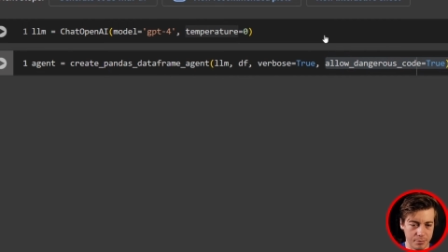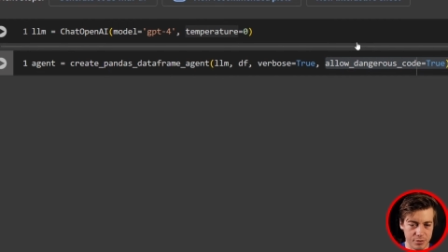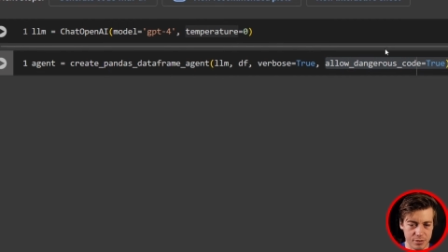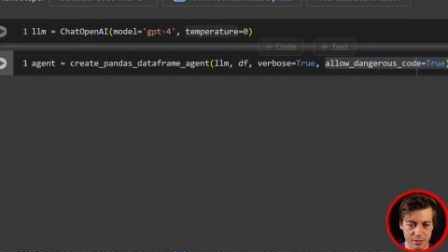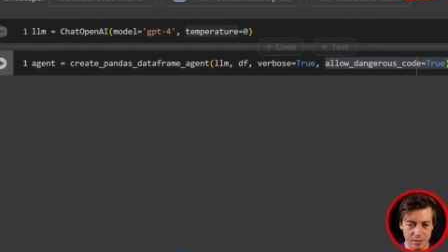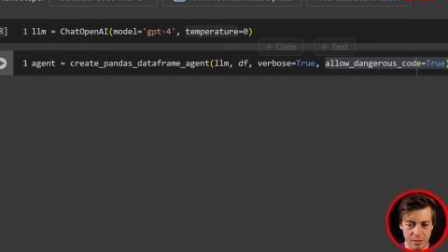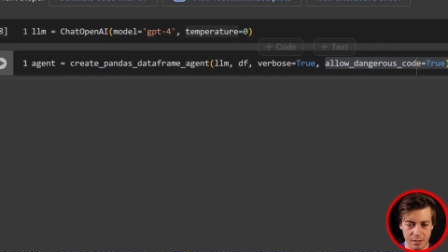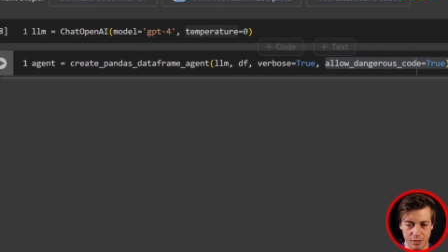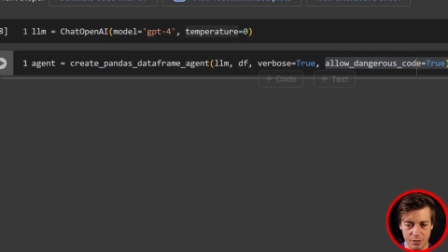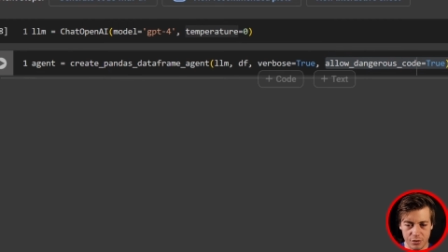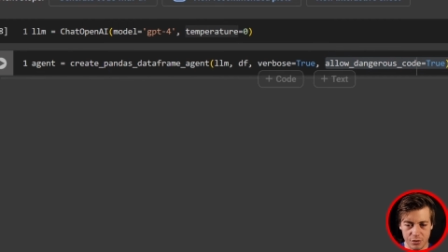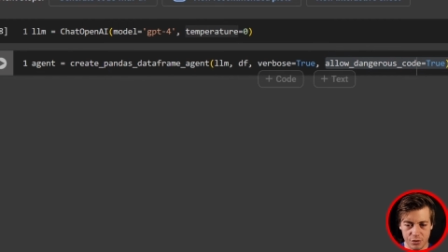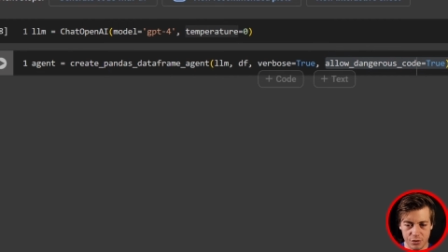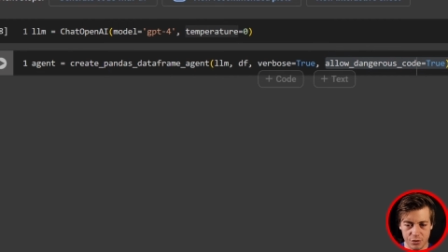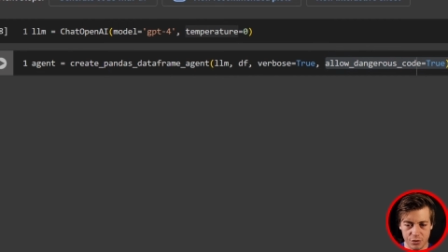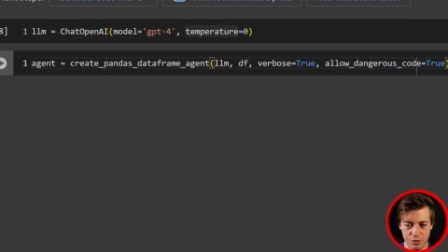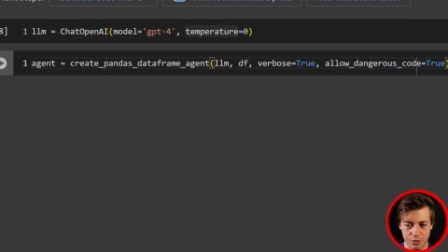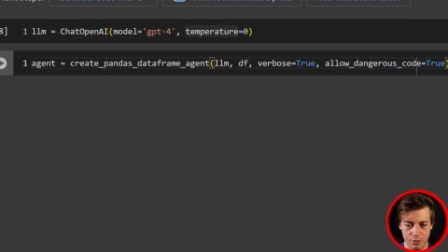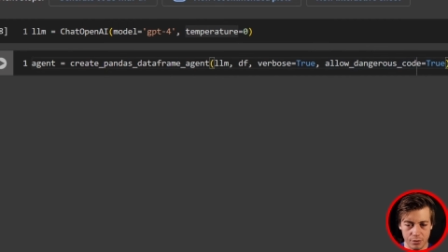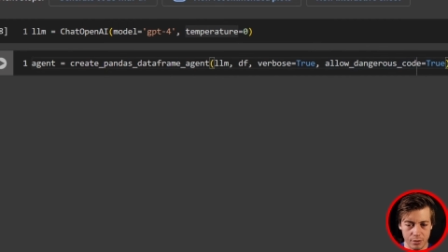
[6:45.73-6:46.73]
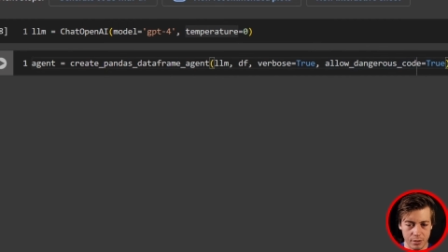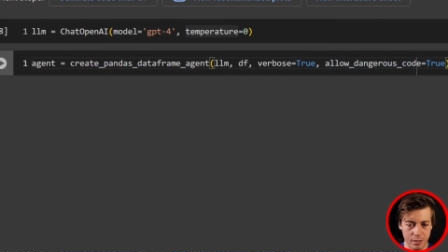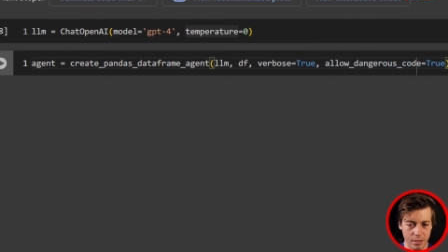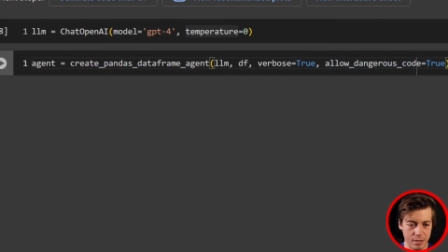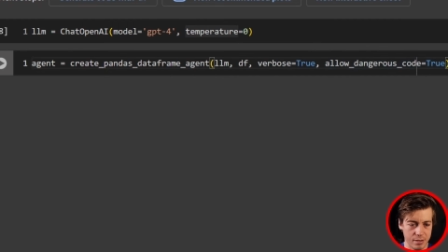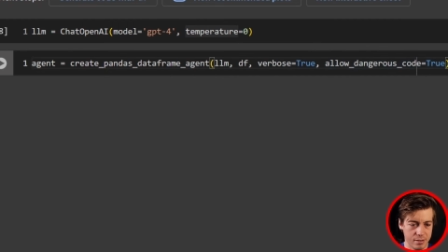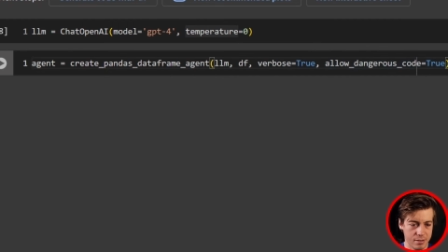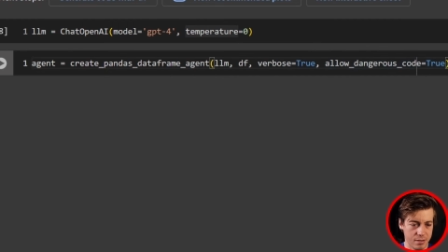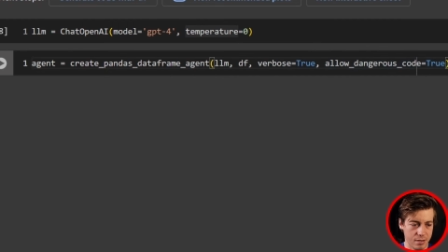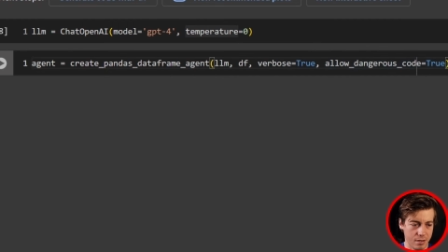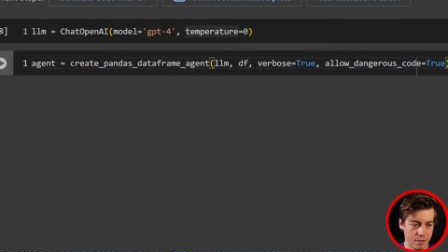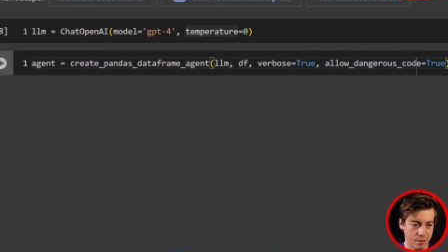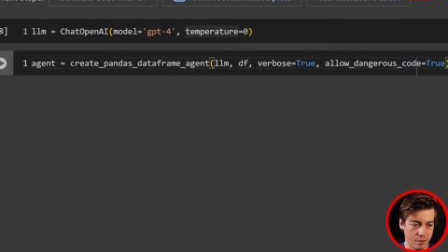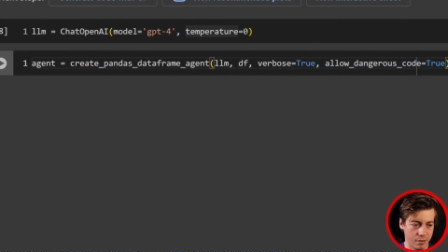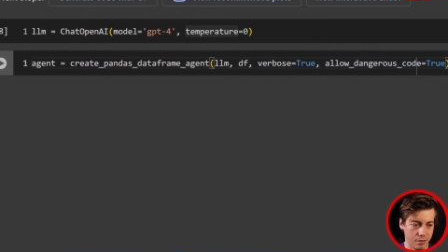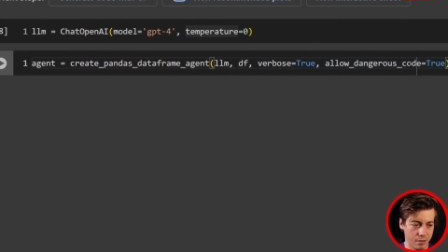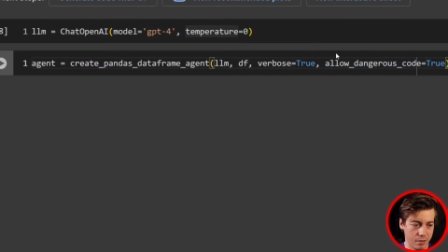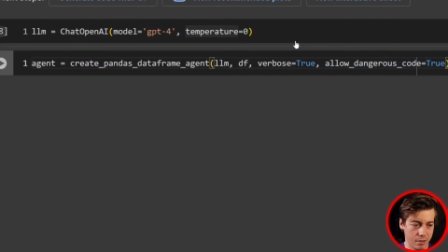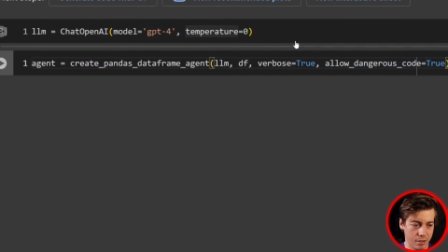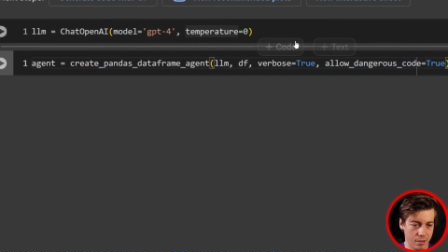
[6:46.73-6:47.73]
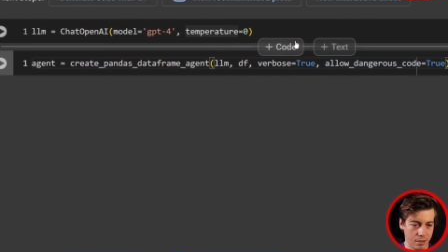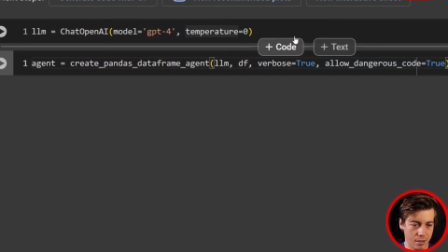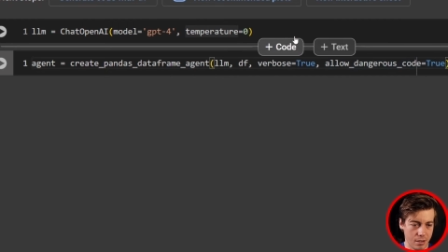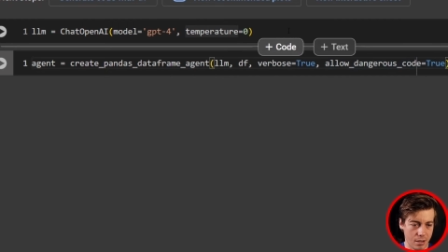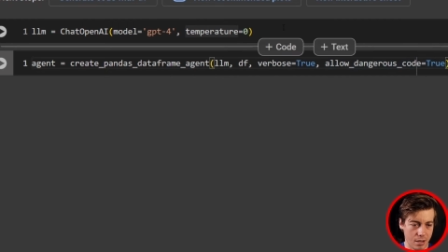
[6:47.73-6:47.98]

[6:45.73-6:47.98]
I'm just going to show you guys here.